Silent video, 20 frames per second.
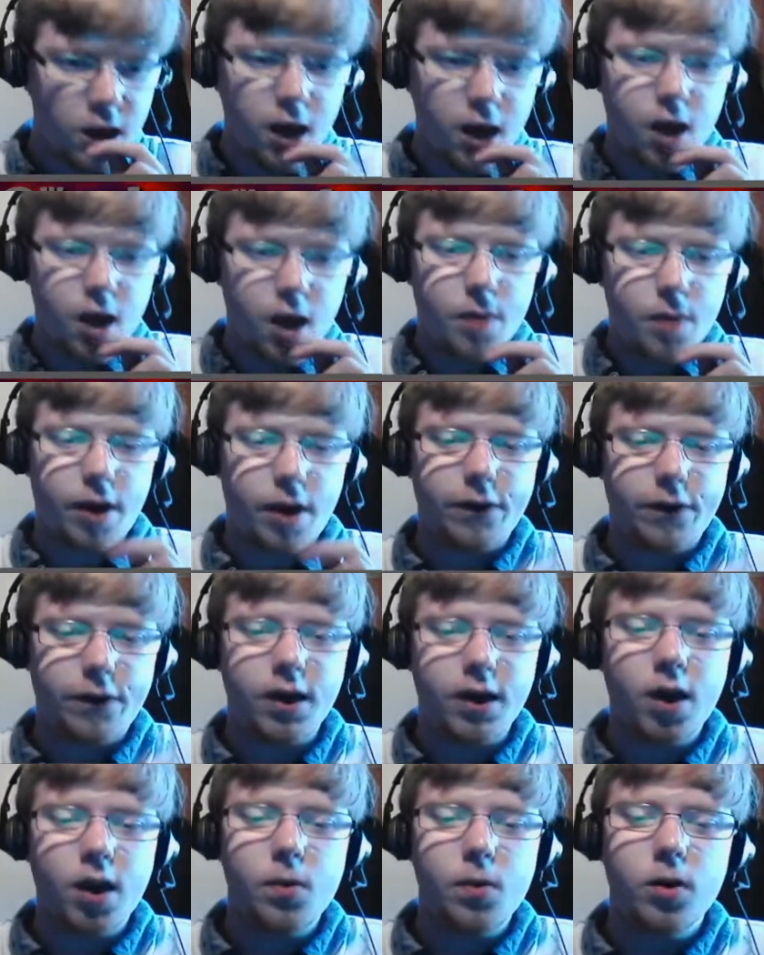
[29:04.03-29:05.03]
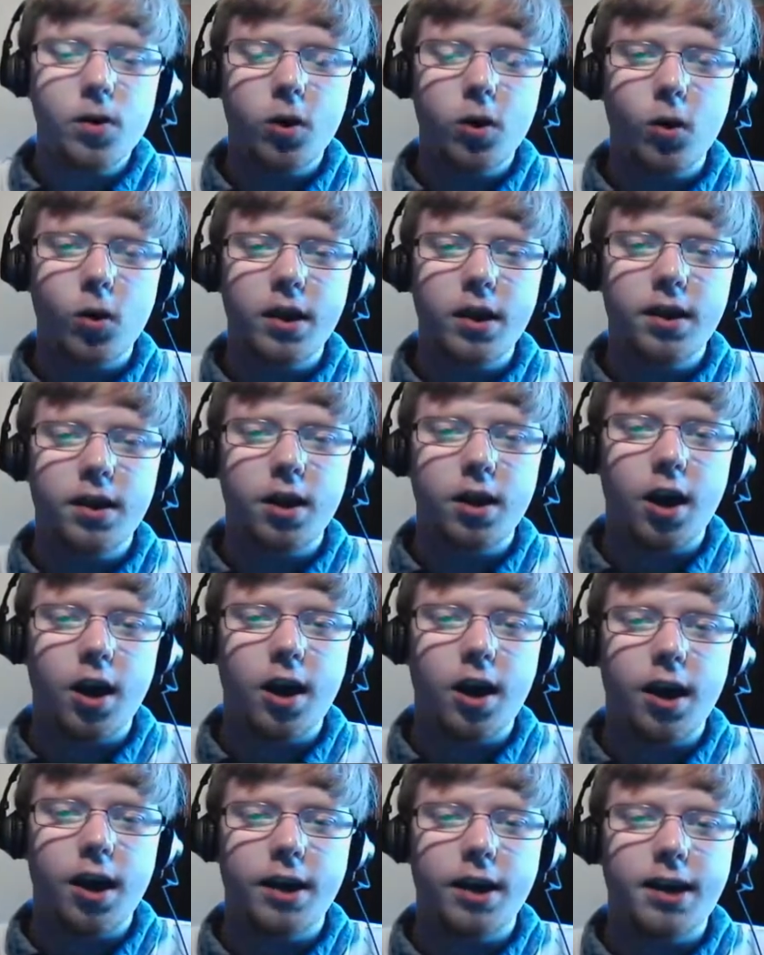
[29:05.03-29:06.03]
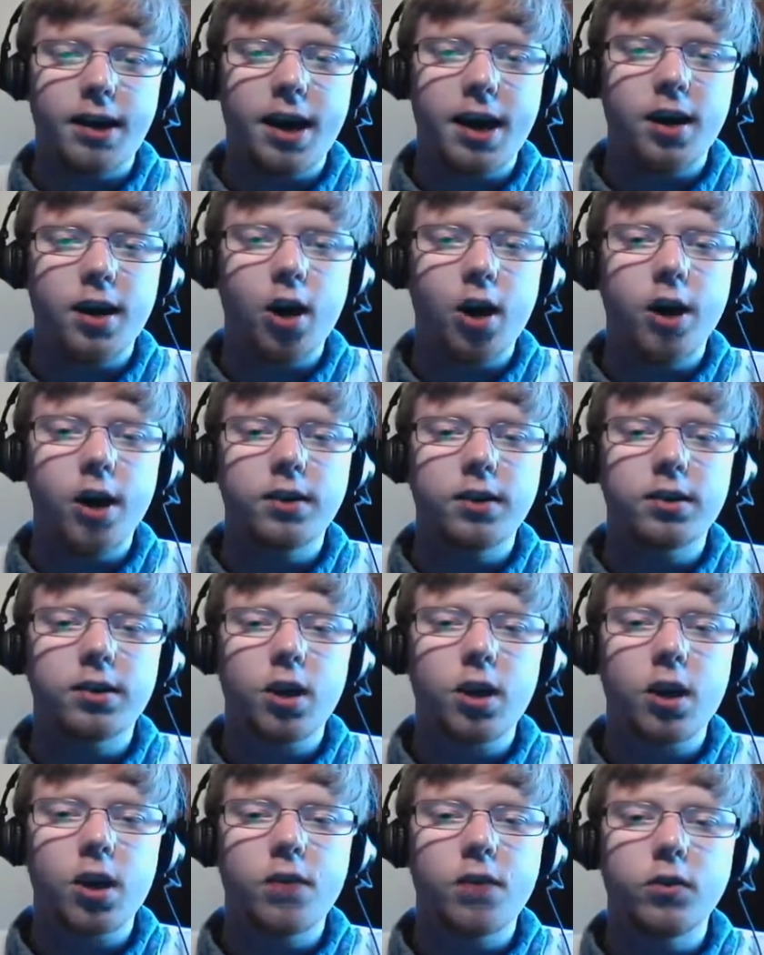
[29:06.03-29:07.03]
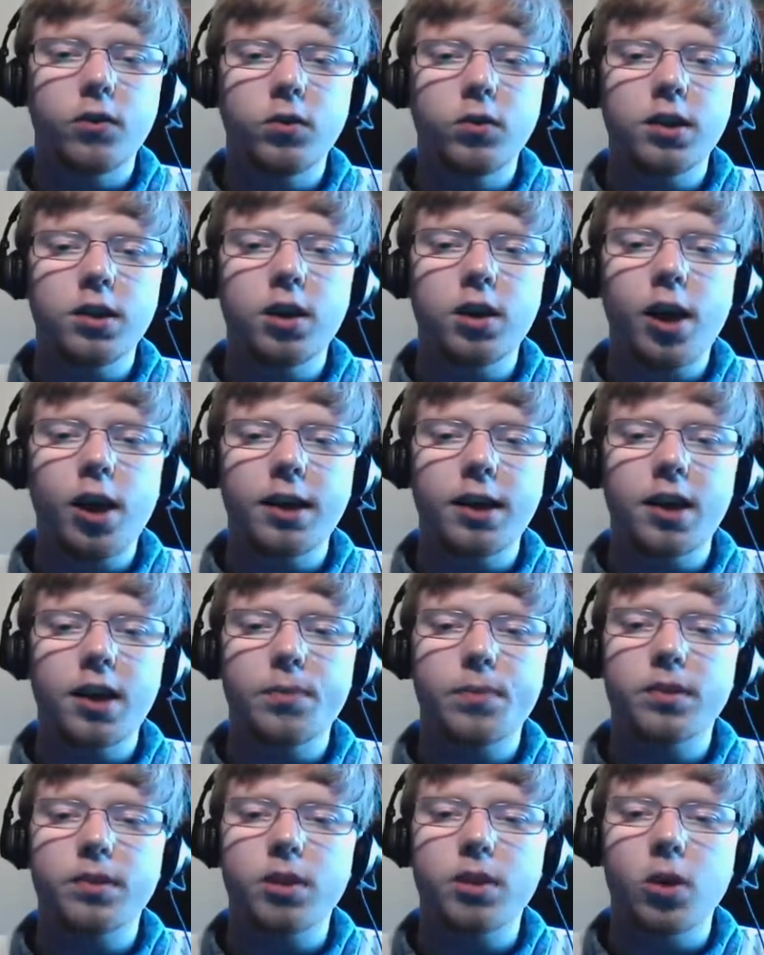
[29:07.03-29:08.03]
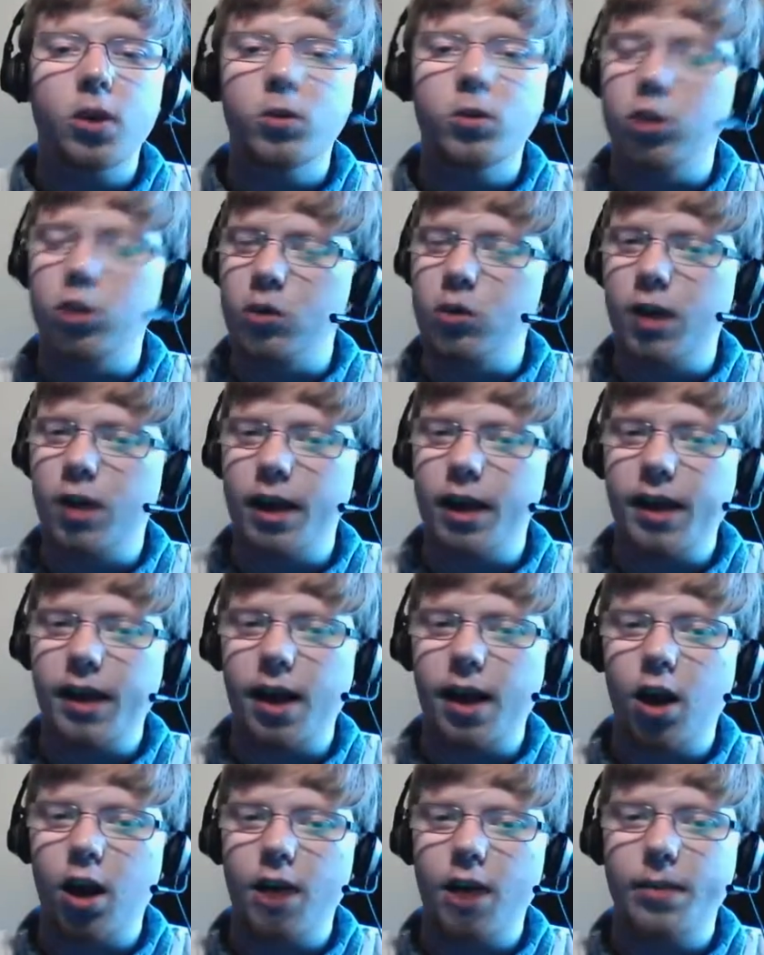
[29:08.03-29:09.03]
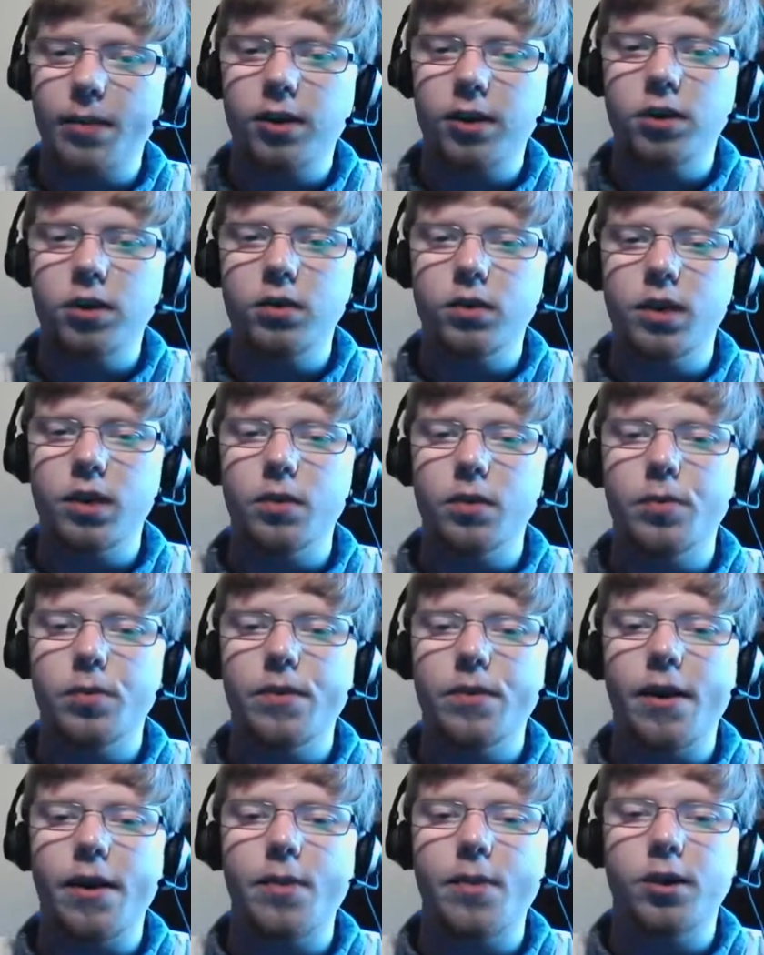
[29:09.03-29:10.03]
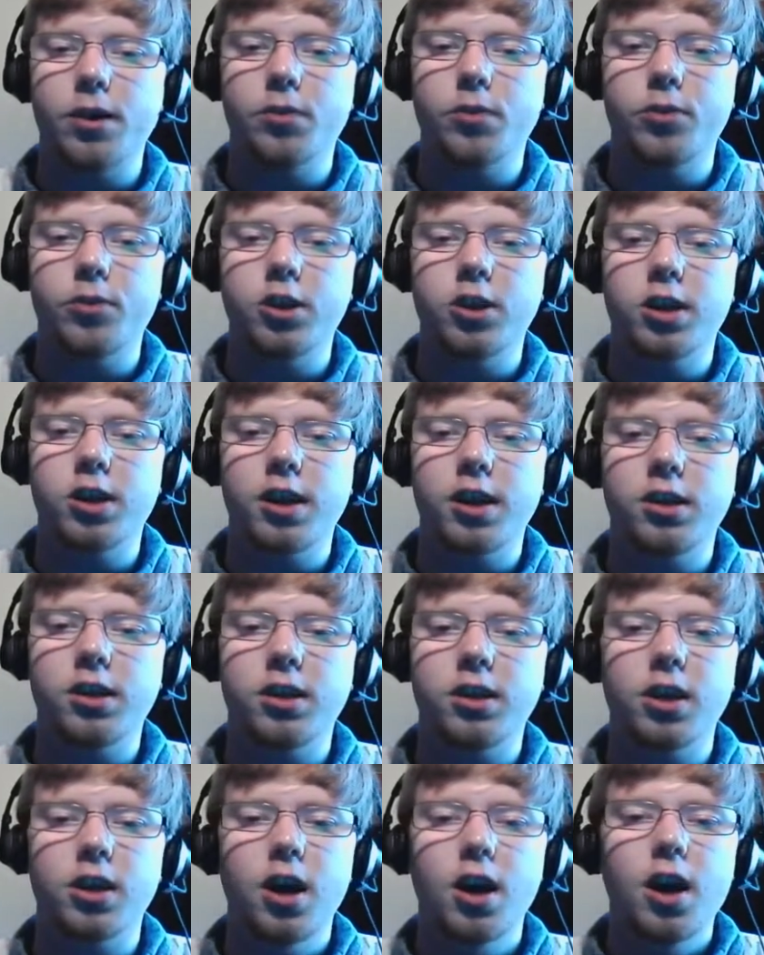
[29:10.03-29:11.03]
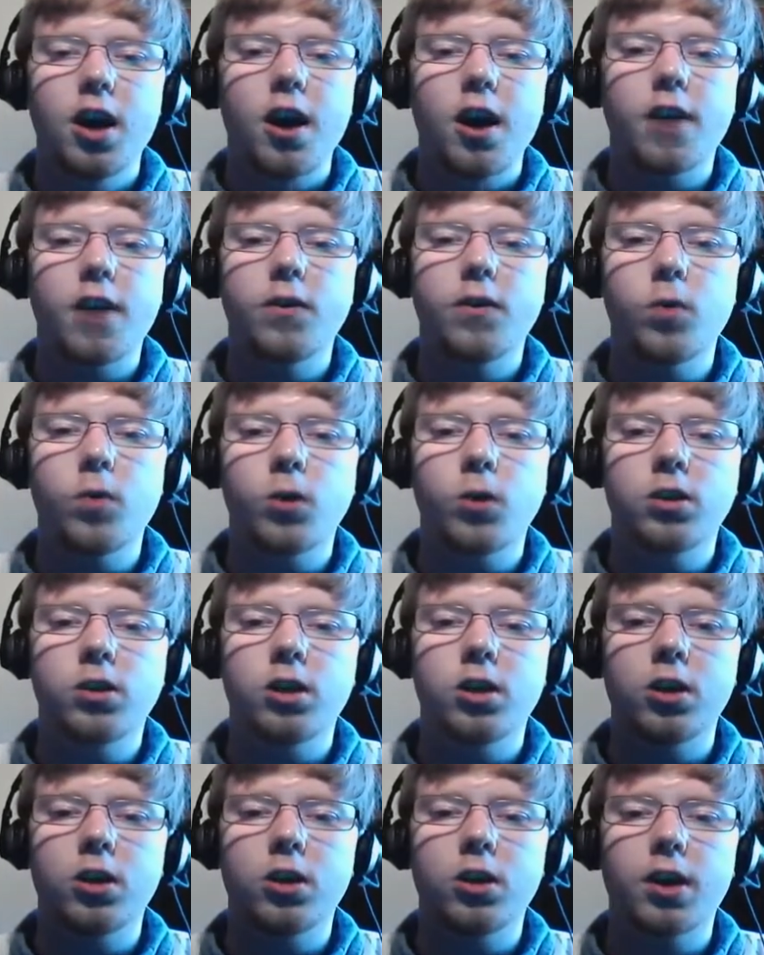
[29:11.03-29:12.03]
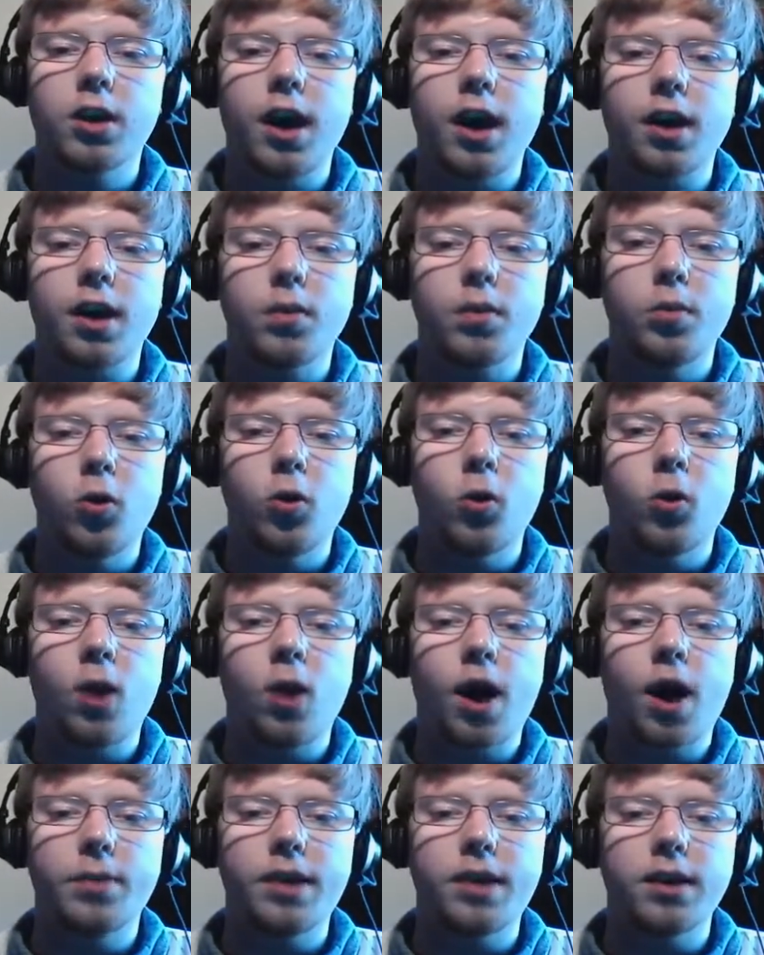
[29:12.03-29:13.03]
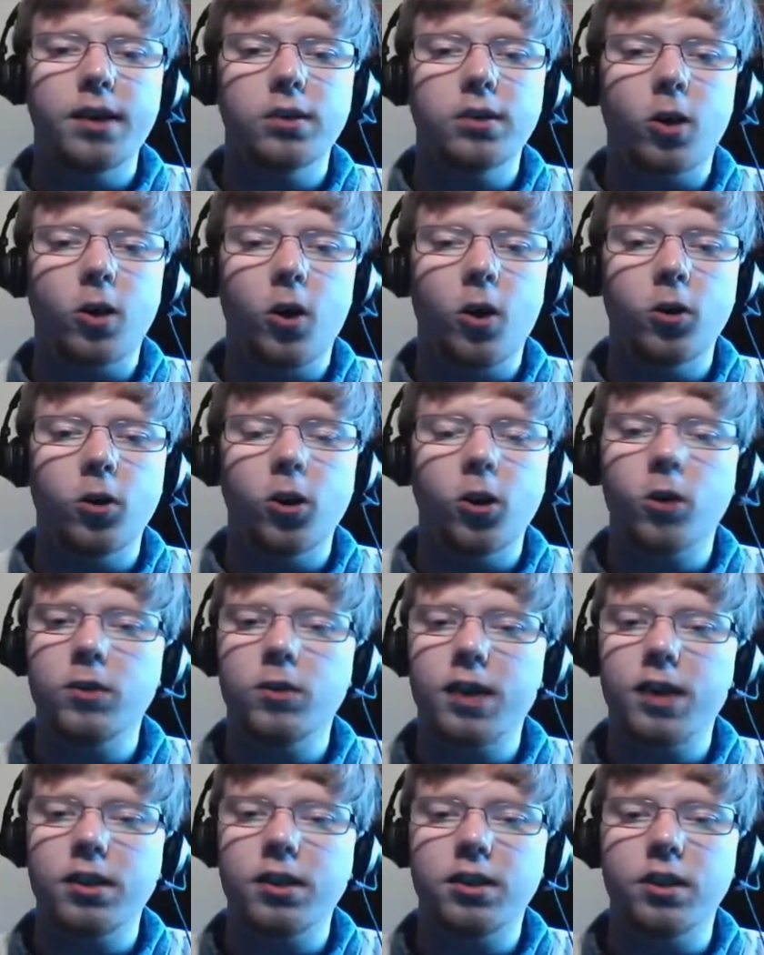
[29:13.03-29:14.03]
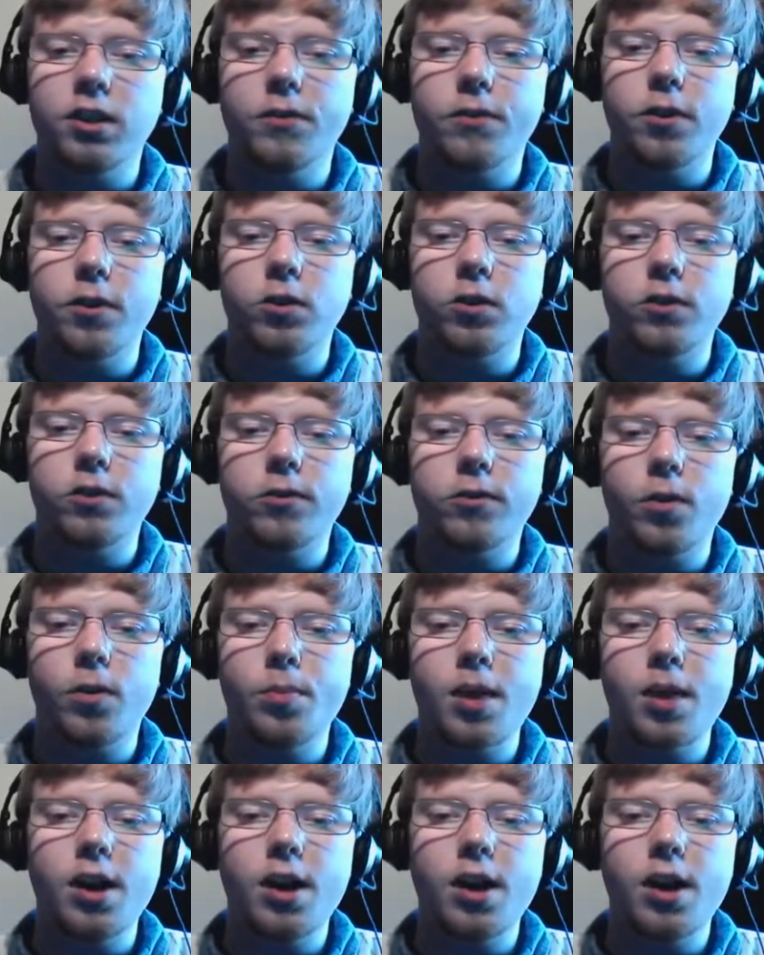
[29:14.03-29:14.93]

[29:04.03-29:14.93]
But I think I will call it a day, guys. So if you did like the episode, do click that like button. It would be very much appreciated. If you want to get more updates on content in the future from me,